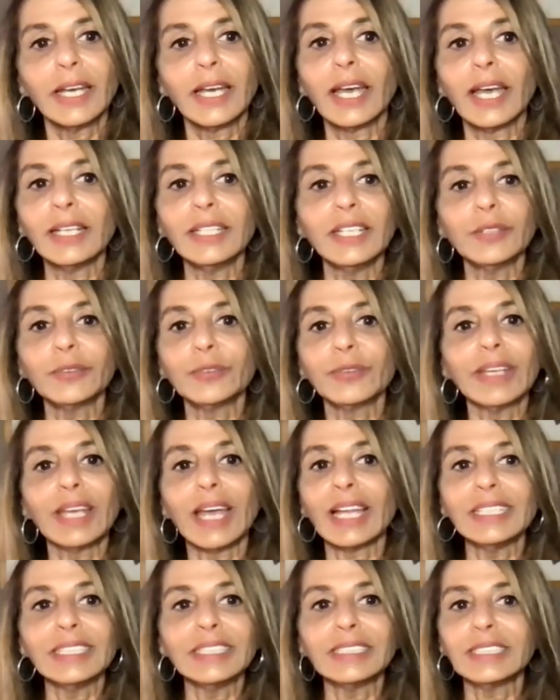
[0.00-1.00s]
And in
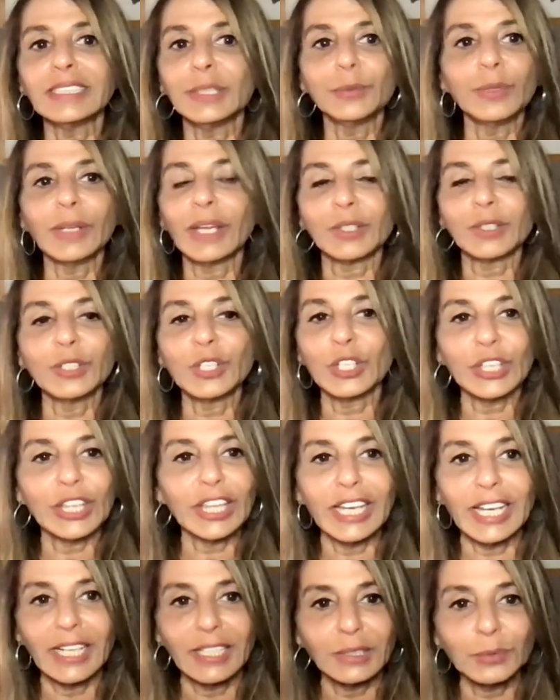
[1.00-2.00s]
reality, we are not
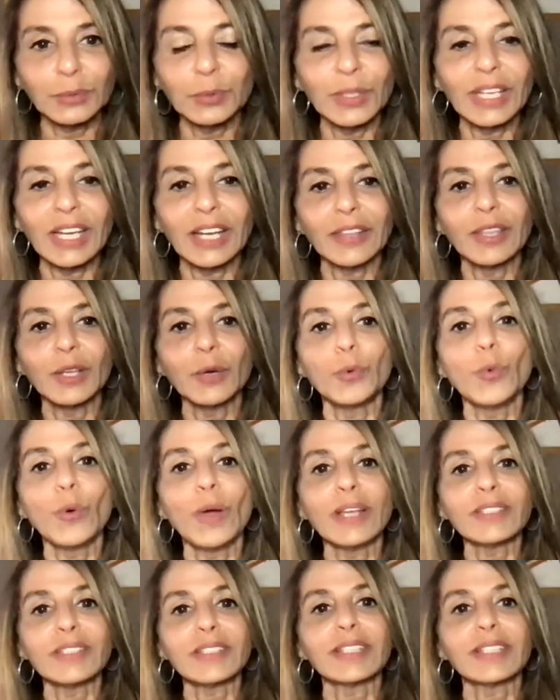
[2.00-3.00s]
that. We are the
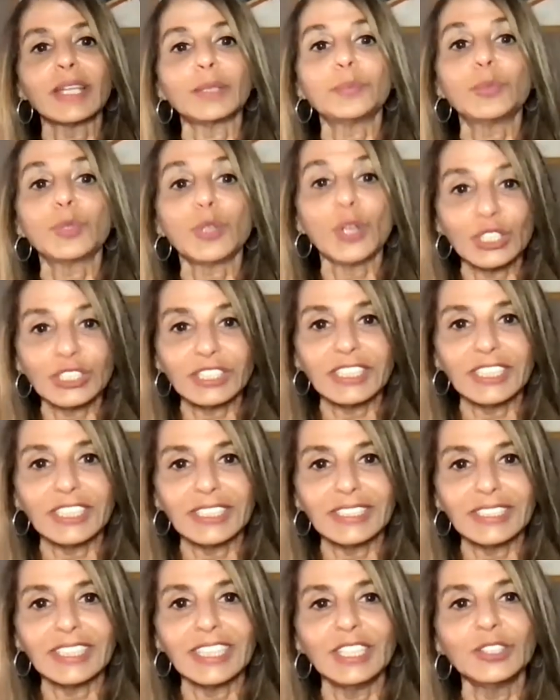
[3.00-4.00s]
ones that brought
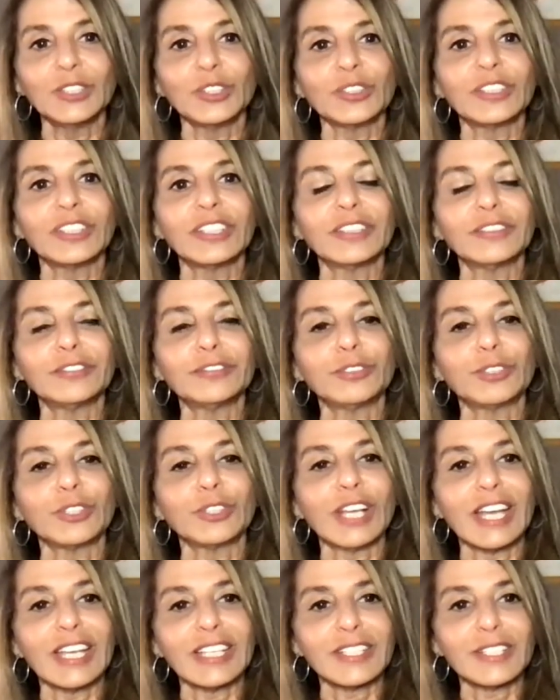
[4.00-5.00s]
it in order for
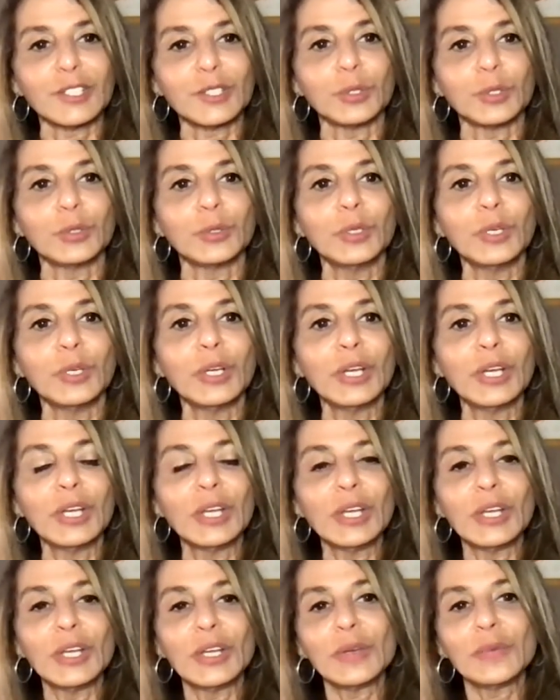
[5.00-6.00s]
us to
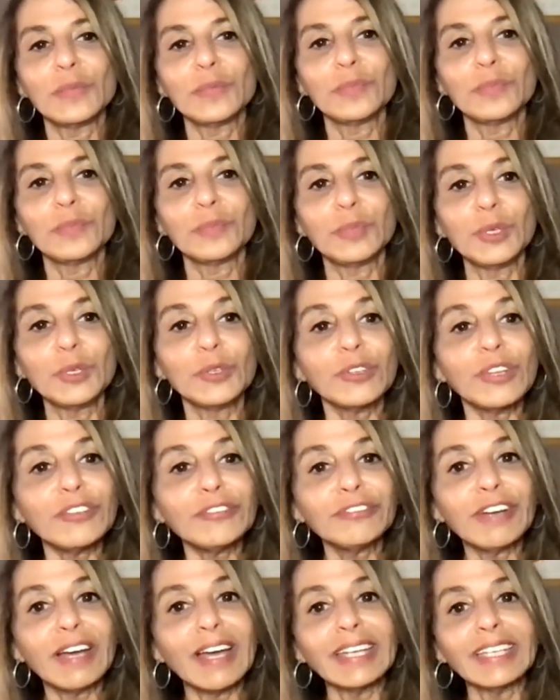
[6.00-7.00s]

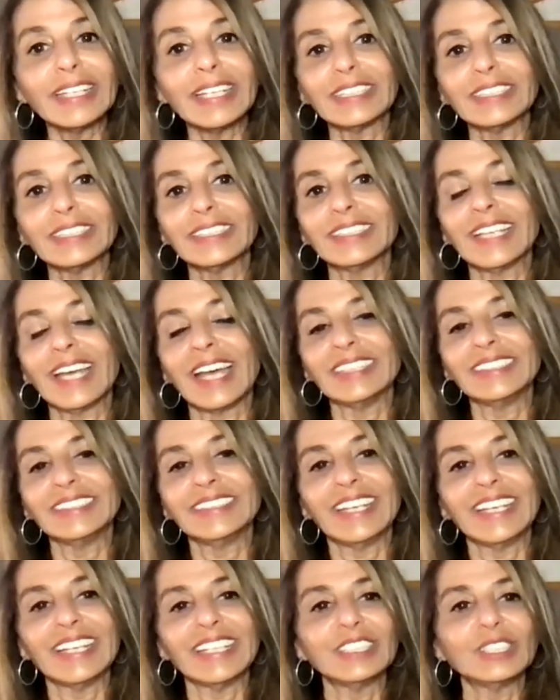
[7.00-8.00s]
purify, and
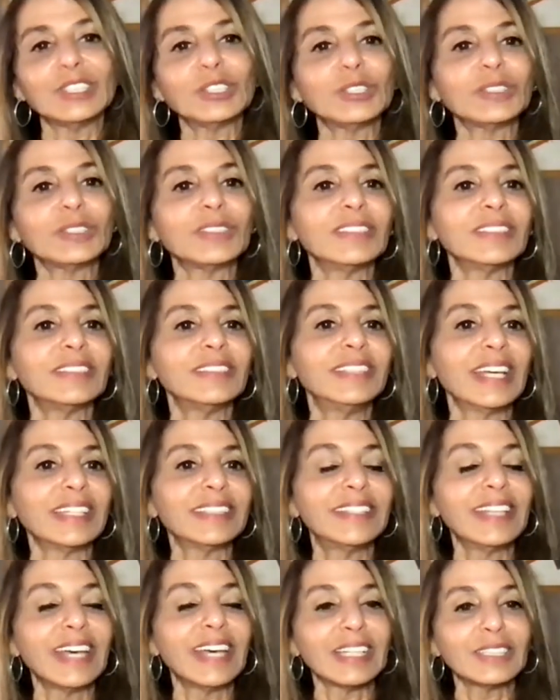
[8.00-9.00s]
then
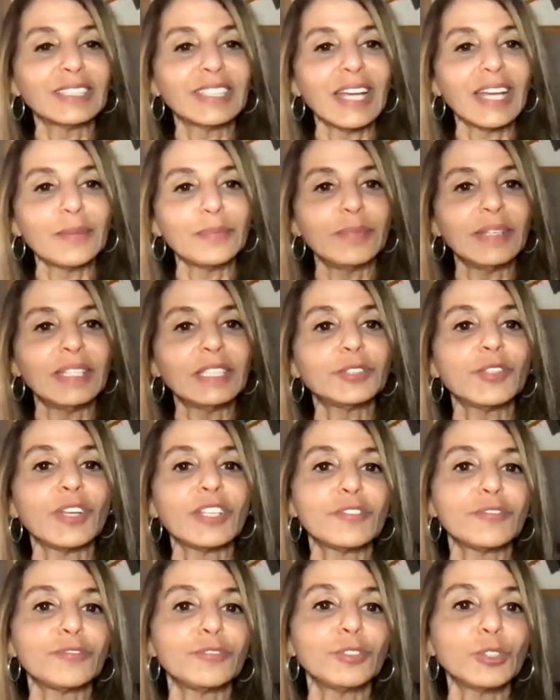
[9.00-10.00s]
that can be
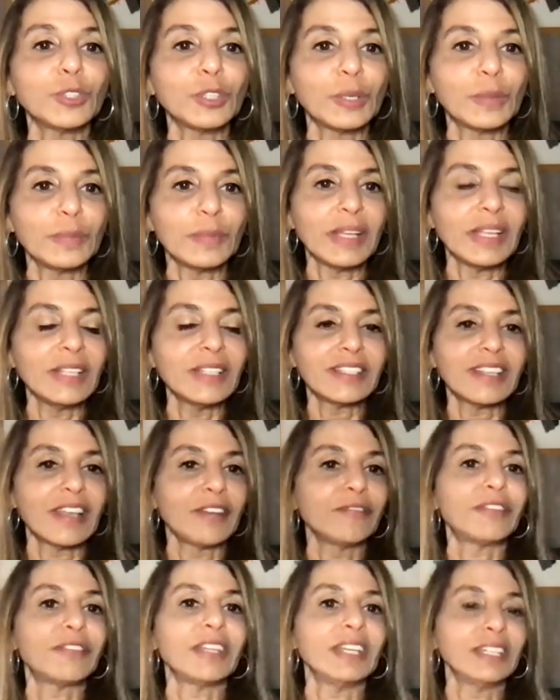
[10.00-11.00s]
transformed in
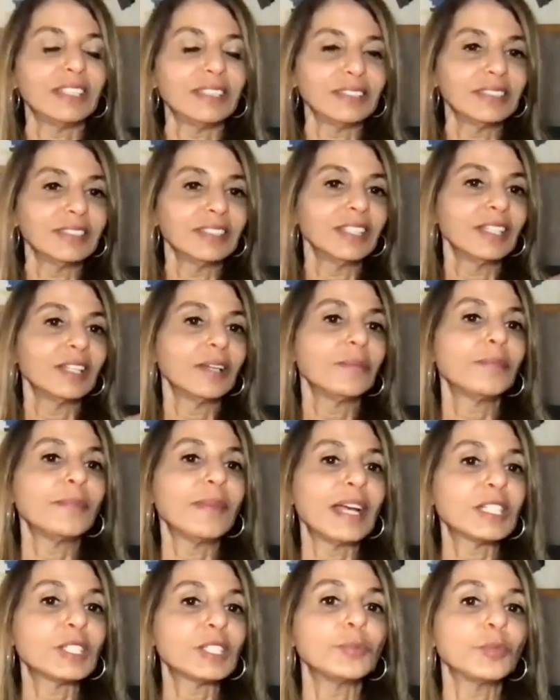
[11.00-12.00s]
something
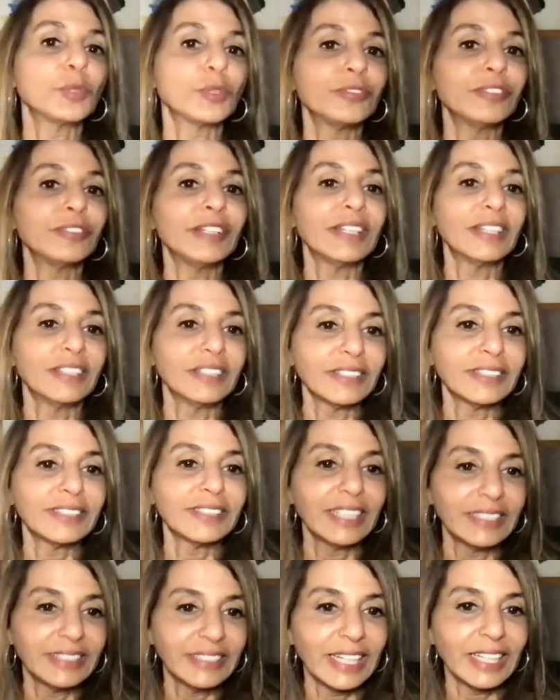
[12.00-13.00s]
much more bigger
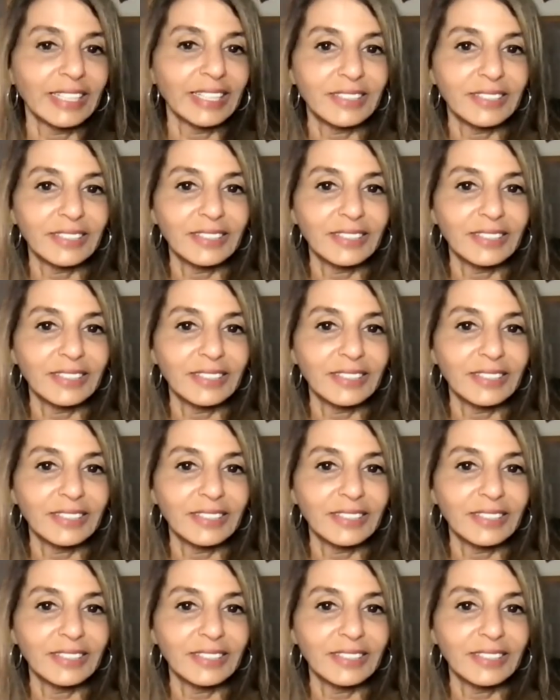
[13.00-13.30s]
than that.